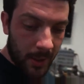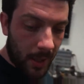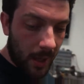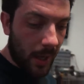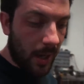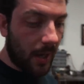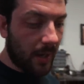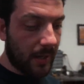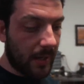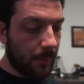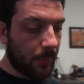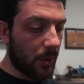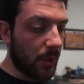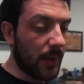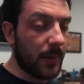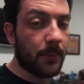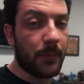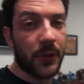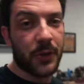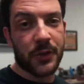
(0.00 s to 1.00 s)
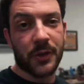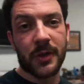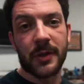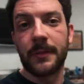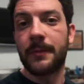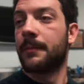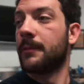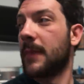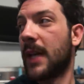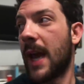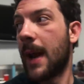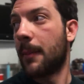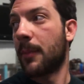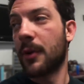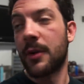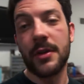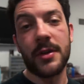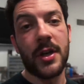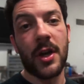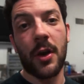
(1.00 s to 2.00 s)
Uh, and I probably butchered
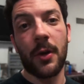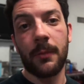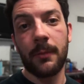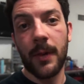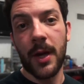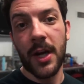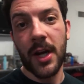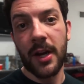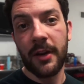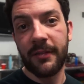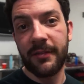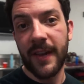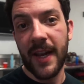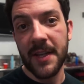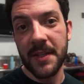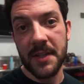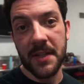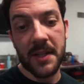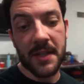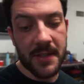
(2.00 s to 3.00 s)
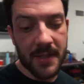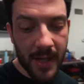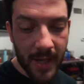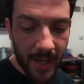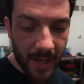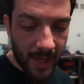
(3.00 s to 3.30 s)
camber and tow enough as it is.